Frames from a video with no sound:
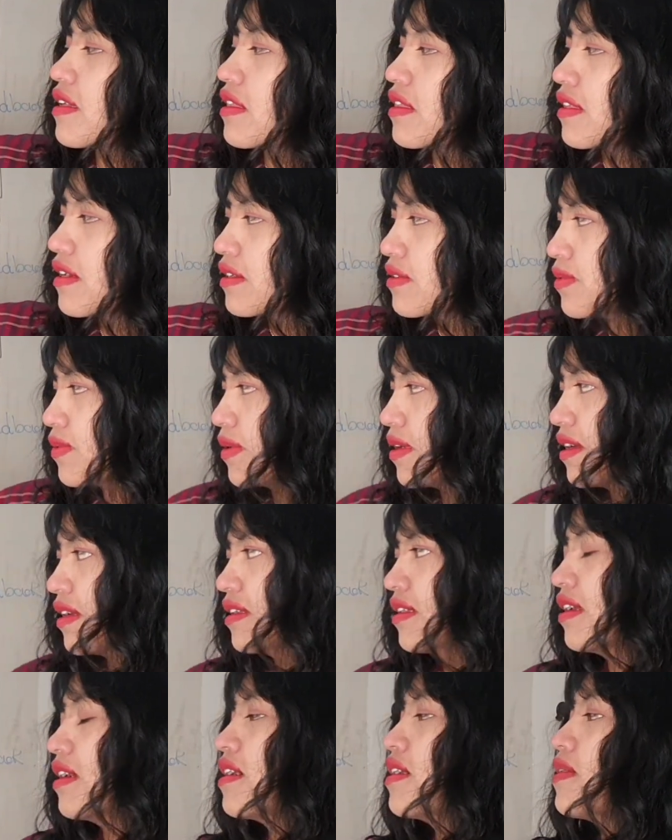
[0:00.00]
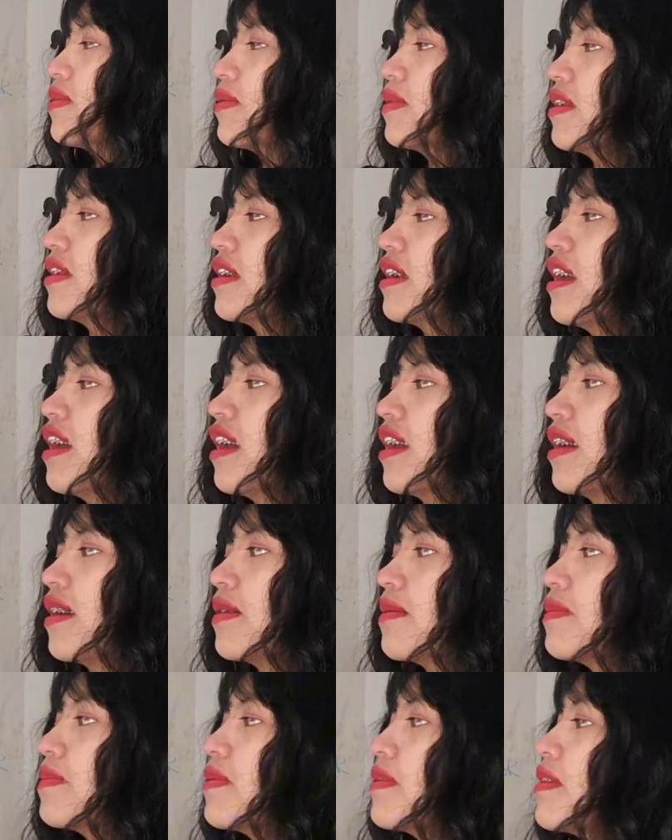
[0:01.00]
third one we
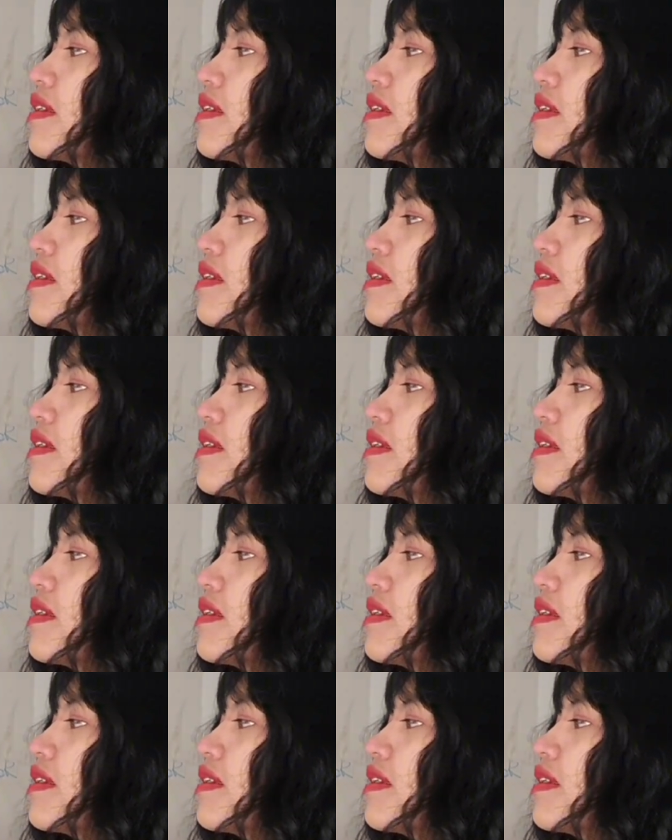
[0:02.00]
have